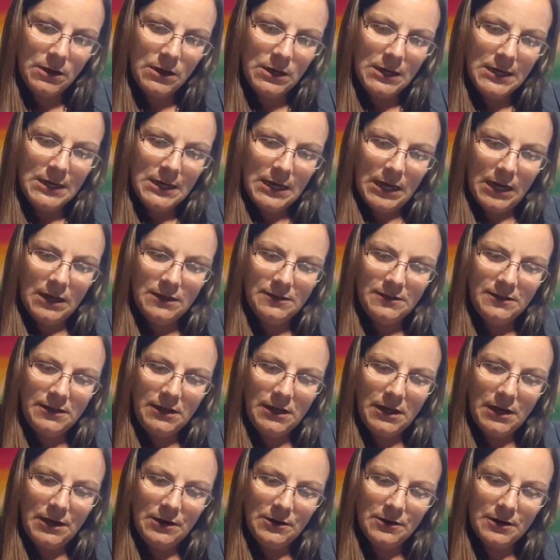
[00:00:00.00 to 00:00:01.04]
I see
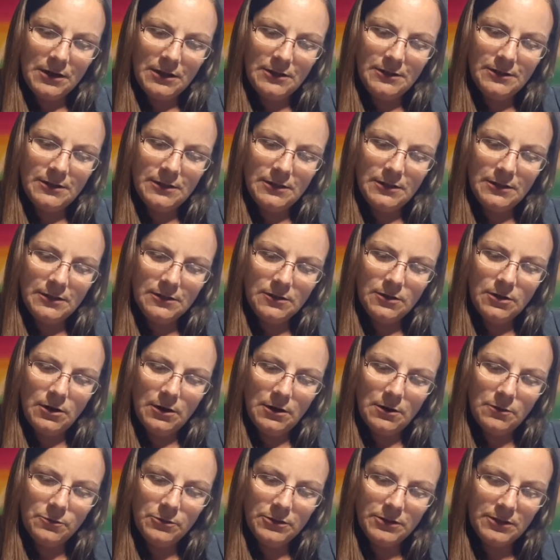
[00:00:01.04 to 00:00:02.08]
arrogance in this card
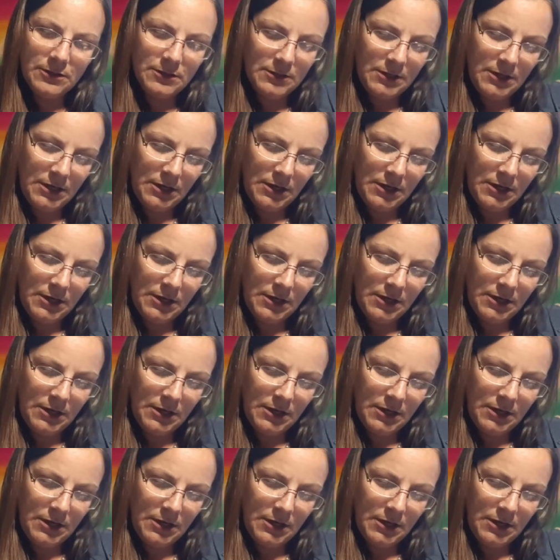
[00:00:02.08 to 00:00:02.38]
with this King